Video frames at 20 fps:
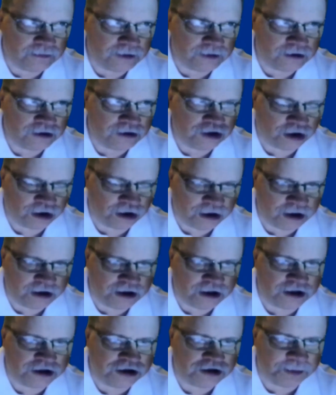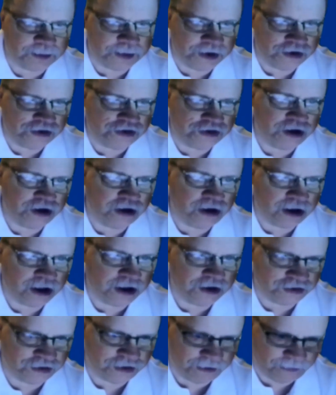started distribution
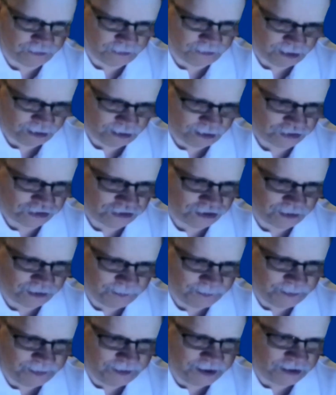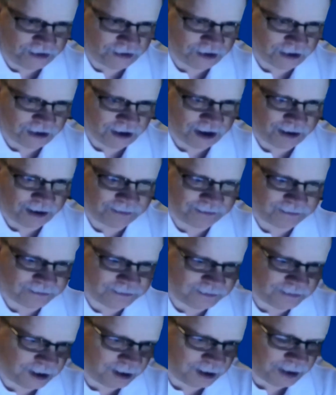August the 1st. So I'm,
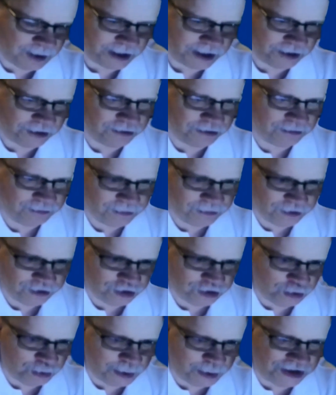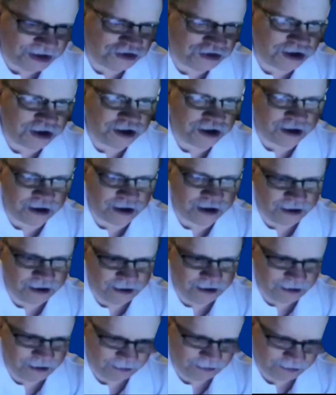I'm like two weeks into
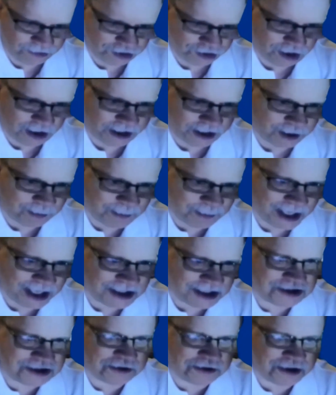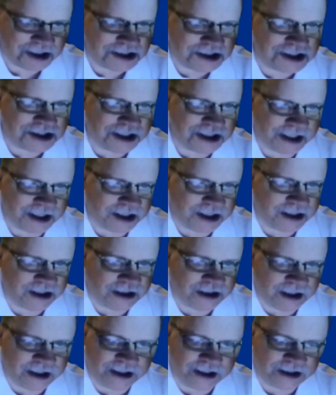trying to master this thing
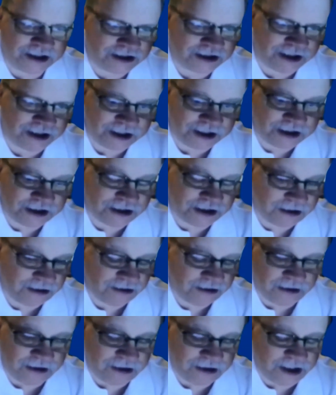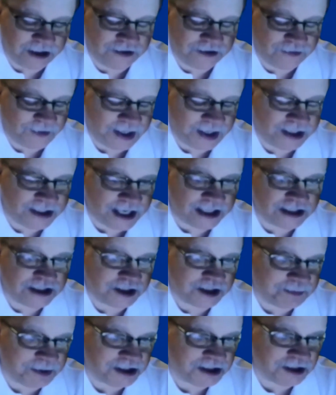and it's, it's, it's
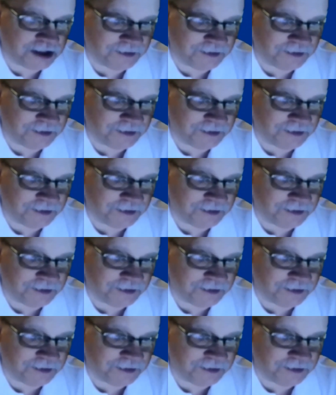fantastic piece of